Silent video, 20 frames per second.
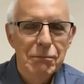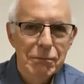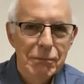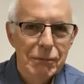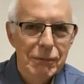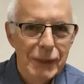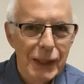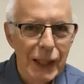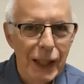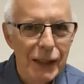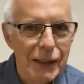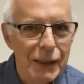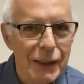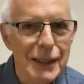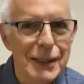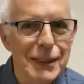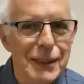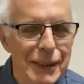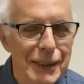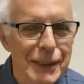Yeah,
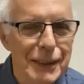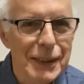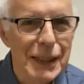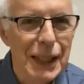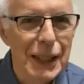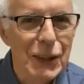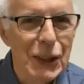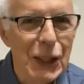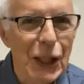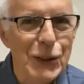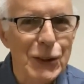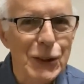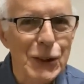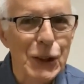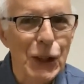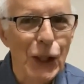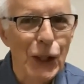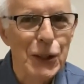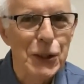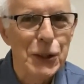that's
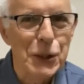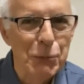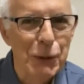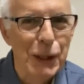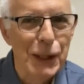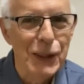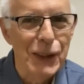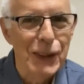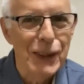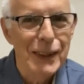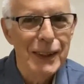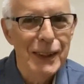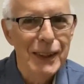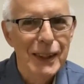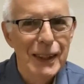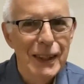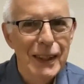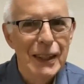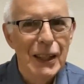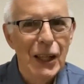$10,000 a month.
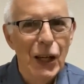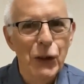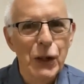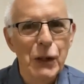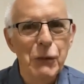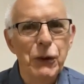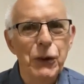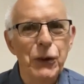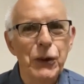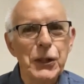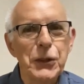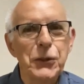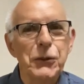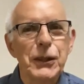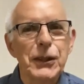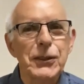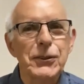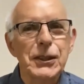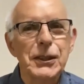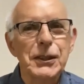Now, if you're
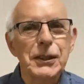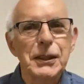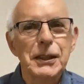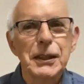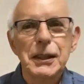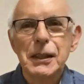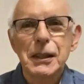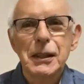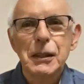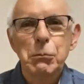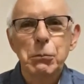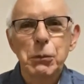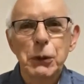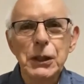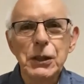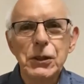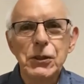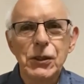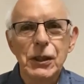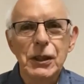interested,
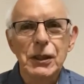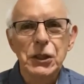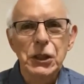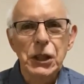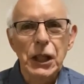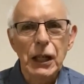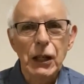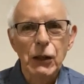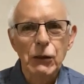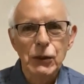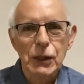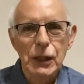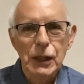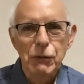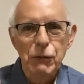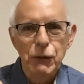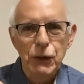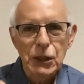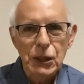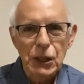please check out the
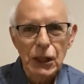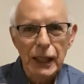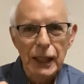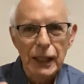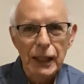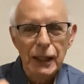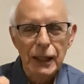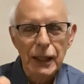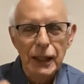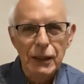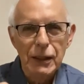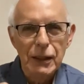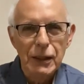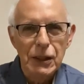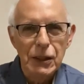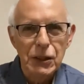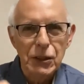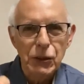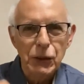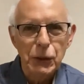first link in the
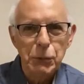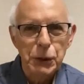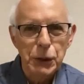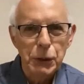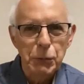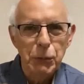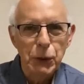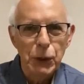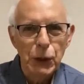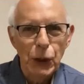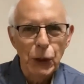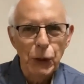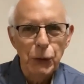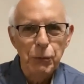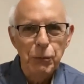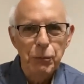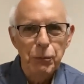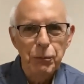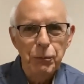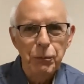description below.
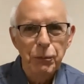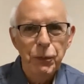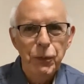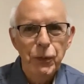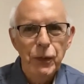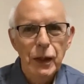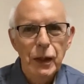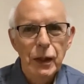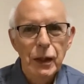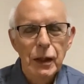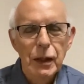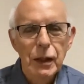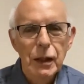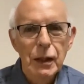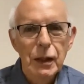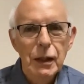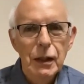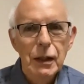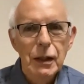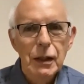
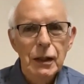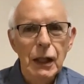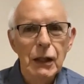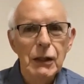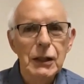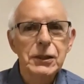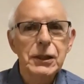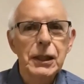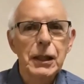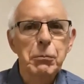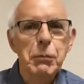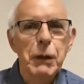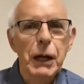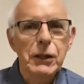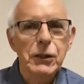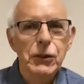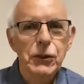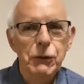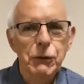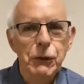Now, let's get back
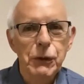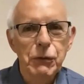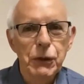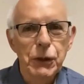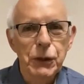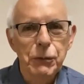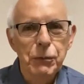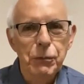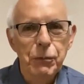to the review.